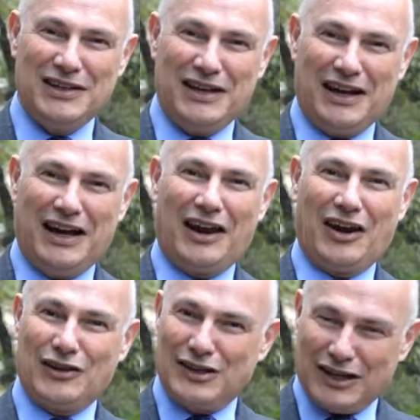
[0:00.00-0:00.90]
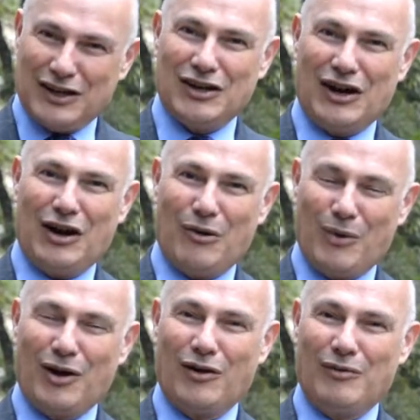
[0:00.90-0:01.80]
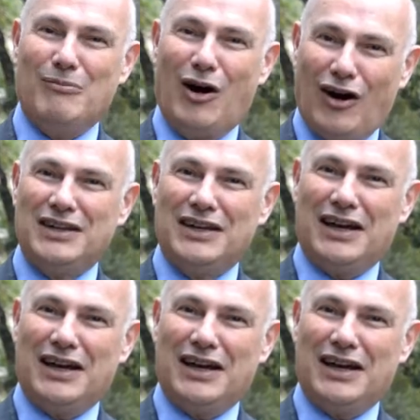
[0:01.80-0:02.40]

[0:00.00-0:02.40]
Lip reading: and I think will mark